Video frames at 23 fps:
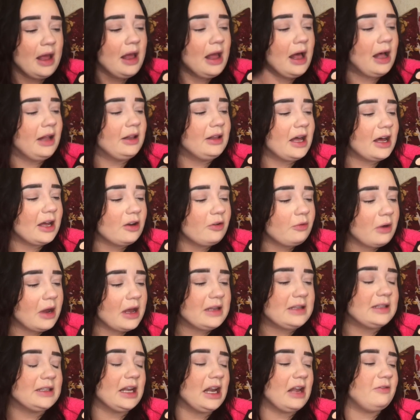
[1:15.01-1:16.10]
A lot of
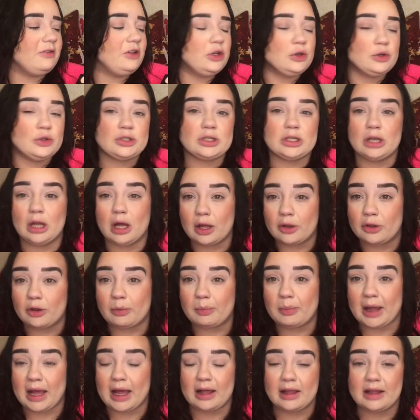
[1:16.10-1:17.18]
reds that I've used in other
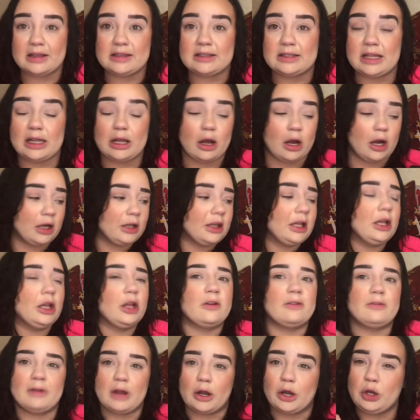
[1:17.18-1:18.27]
palettes, they look
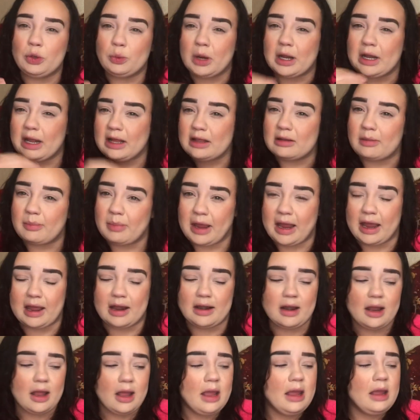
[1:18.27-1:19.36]
very red in the
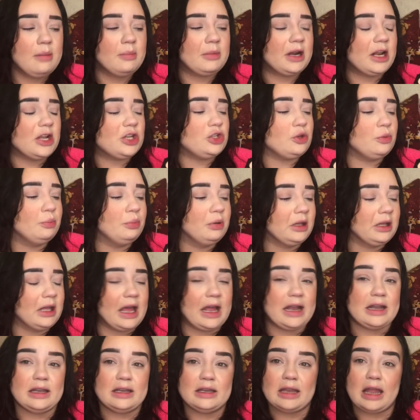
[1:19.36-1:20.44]
pan, but as you
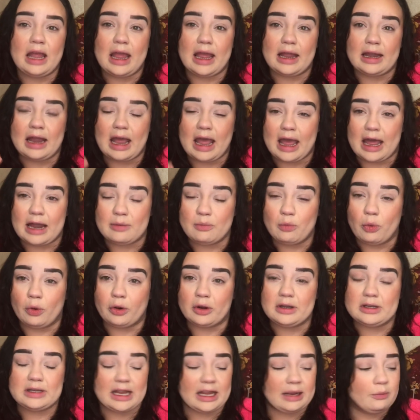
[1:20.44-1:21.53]
blend and add more
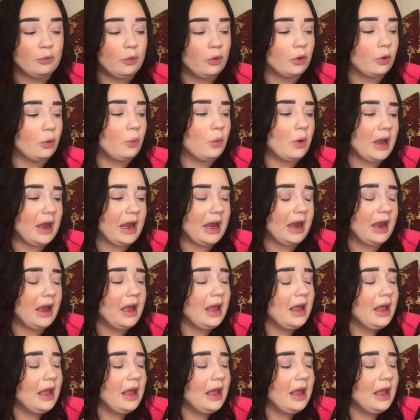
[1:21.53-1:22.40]
and take more away,